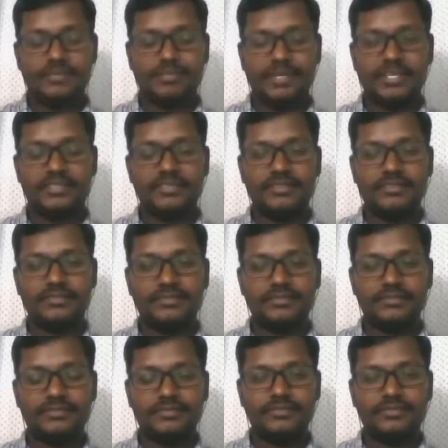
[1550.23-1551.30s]
depressed,
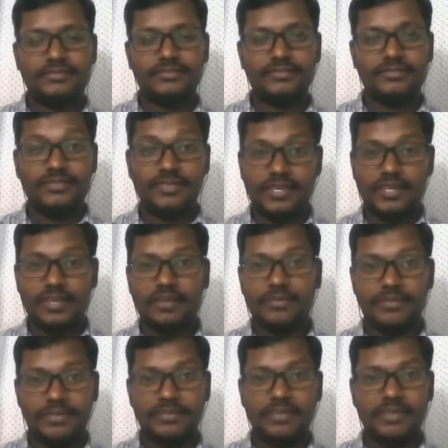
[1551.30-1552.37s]
thinking
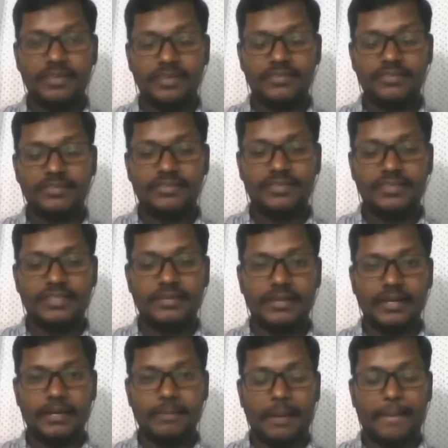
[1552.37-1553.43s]
of anything else? You
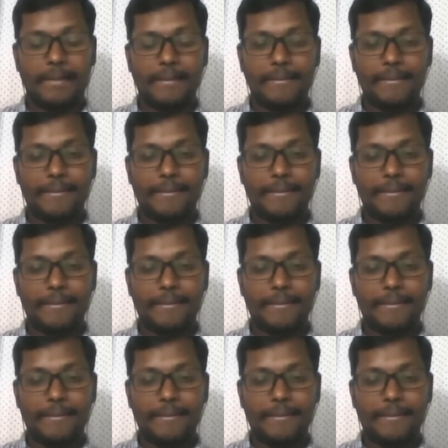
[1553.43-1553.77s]
getting me?